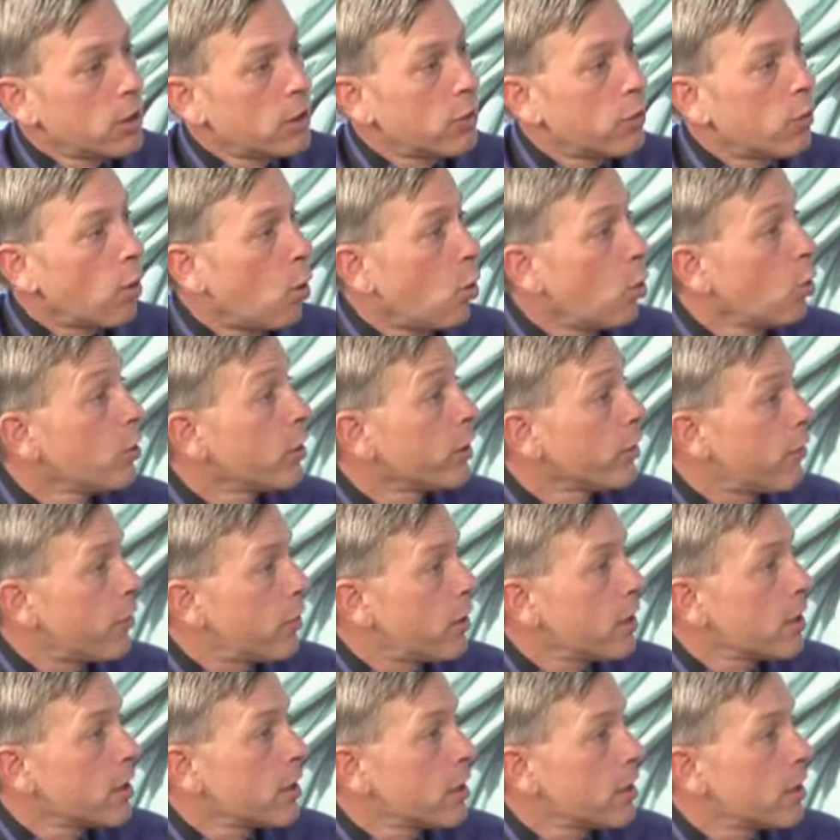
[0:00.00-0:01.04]
The only
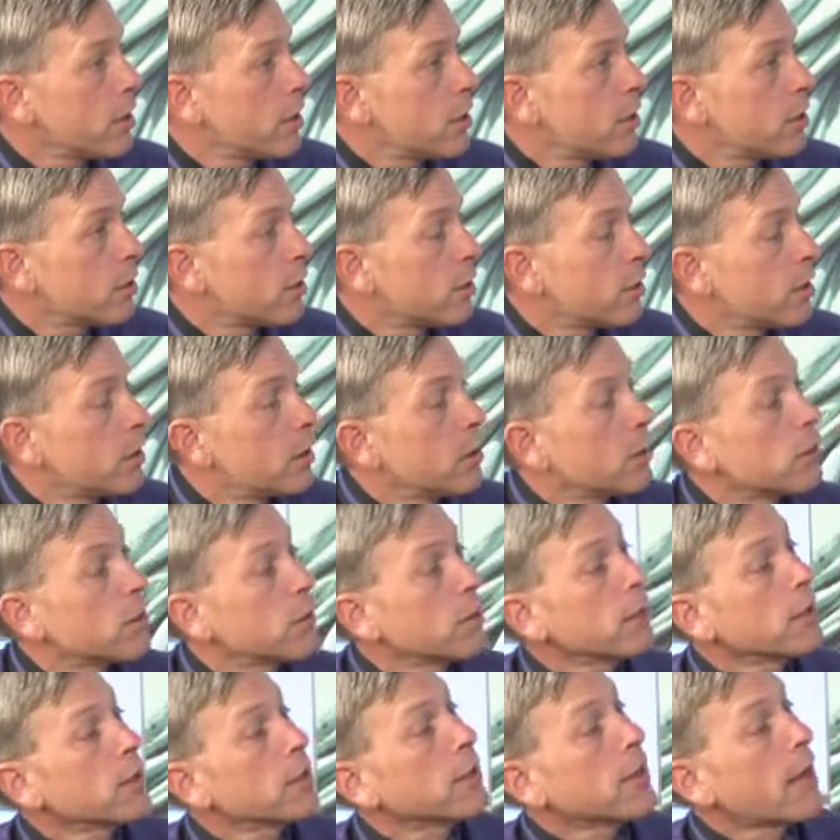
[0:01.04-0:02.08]
thing is, it is
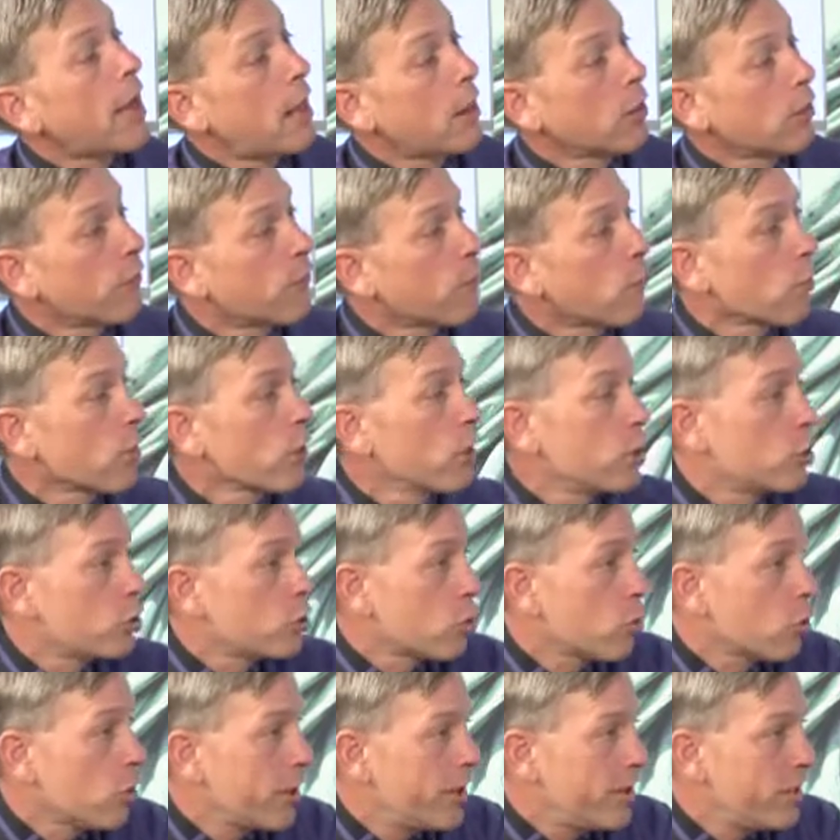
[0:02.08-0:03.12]
the California
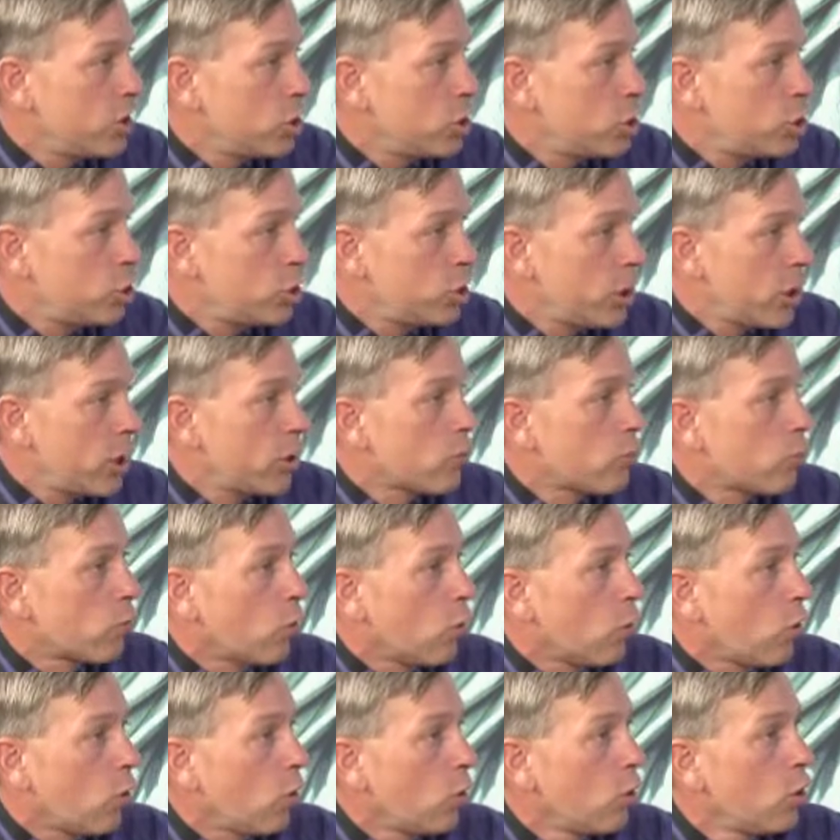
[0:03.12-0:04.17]
Attorney
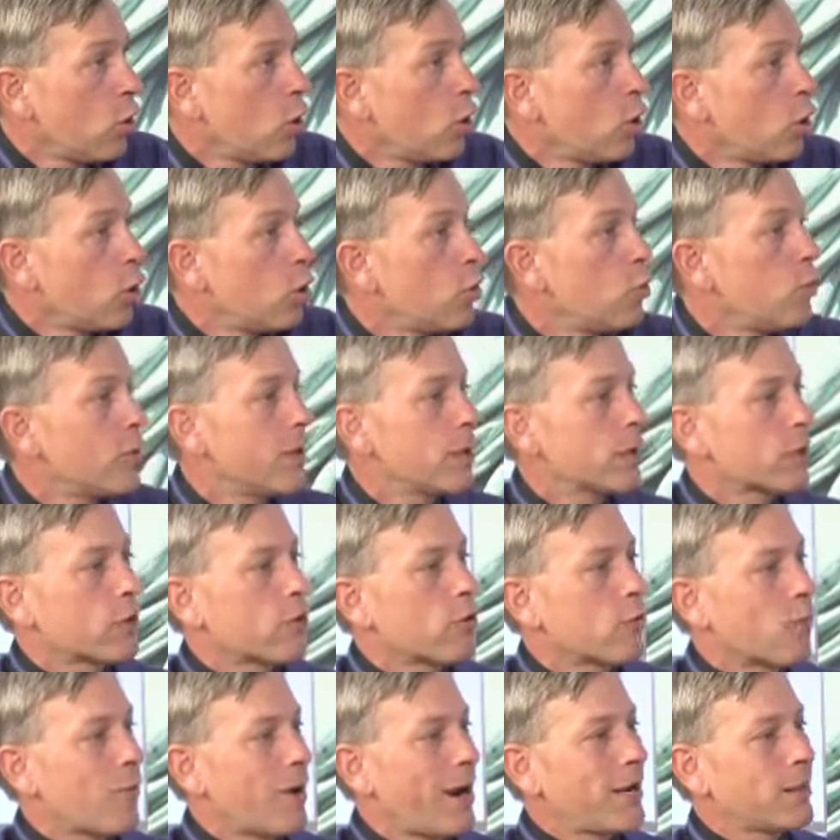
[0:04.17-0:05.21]
General who gets
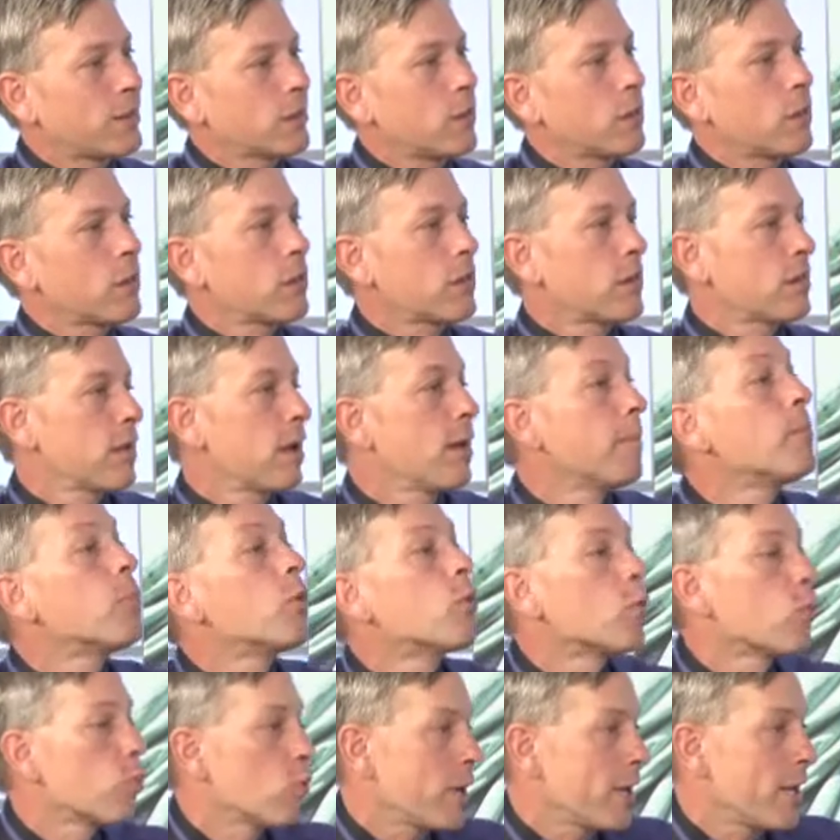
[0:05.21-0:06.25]
to write the
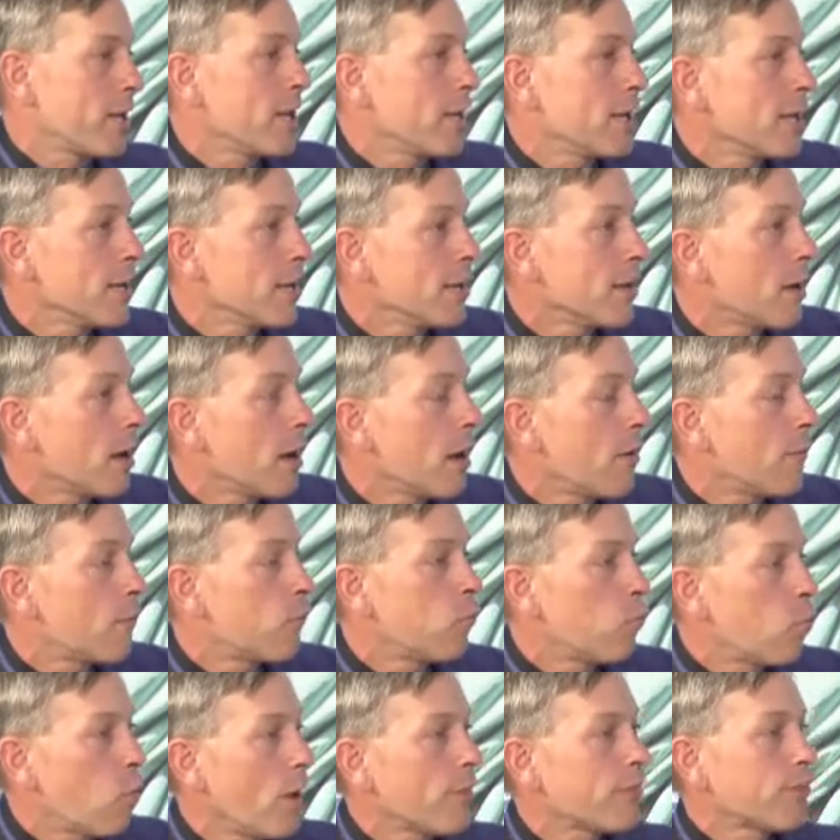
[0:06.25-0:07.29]
summary
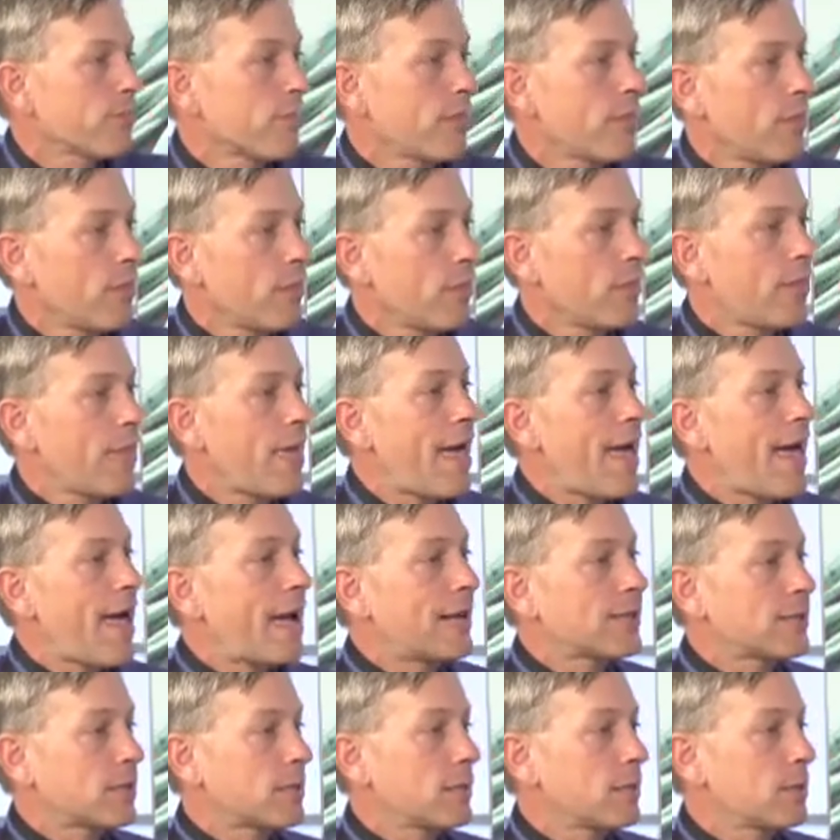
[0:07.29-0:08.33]
of what
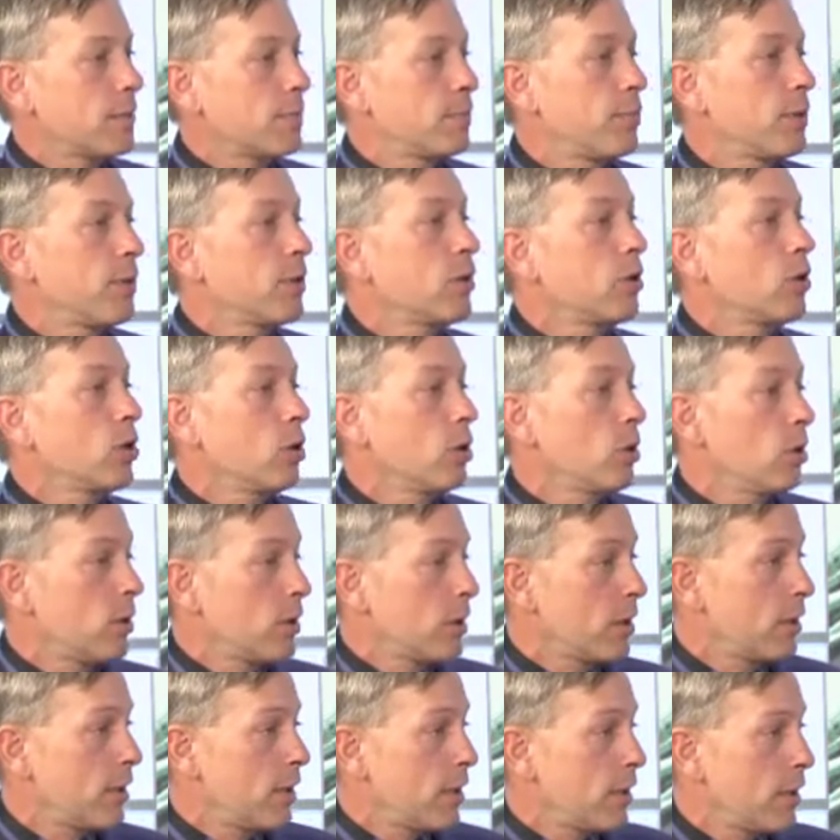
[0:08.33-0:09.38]
that bill
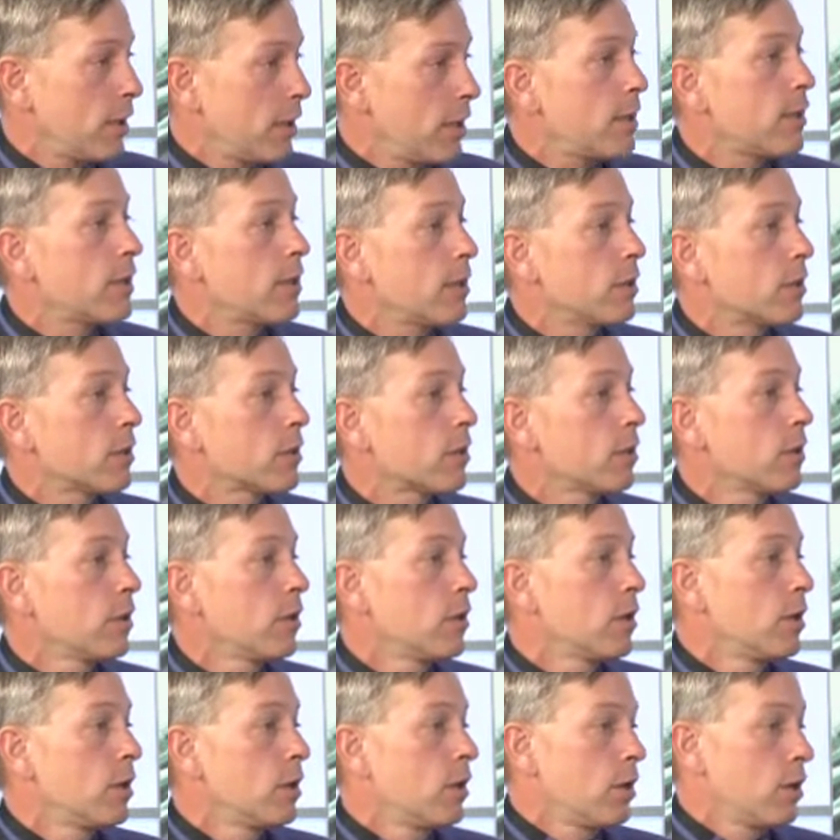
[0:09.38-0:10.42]
mm-hmm. is.
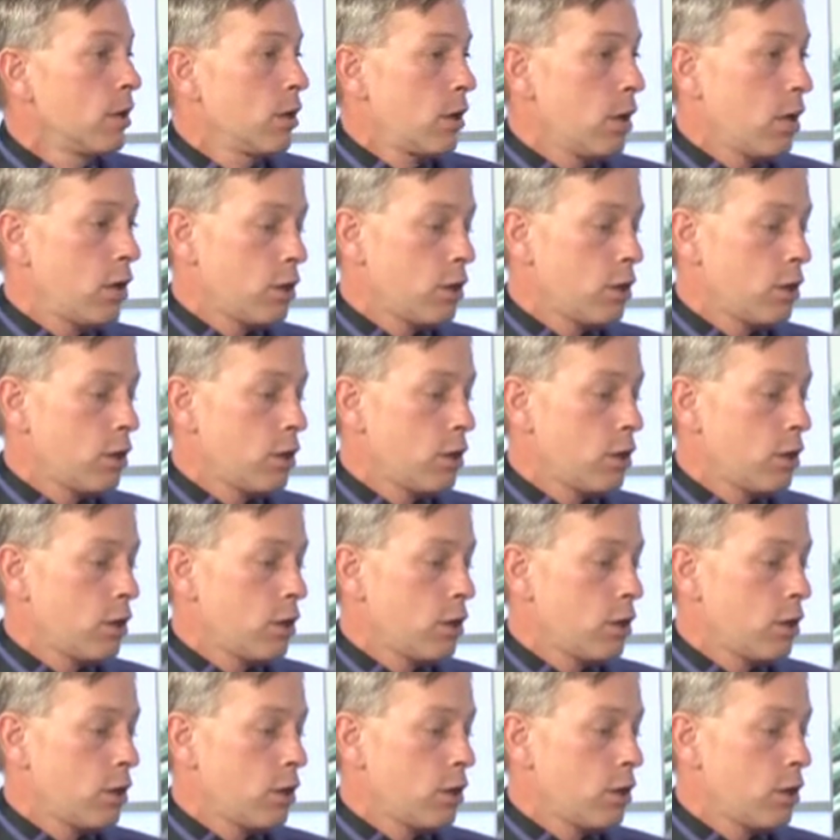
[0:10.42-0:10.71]
Mm-hmm.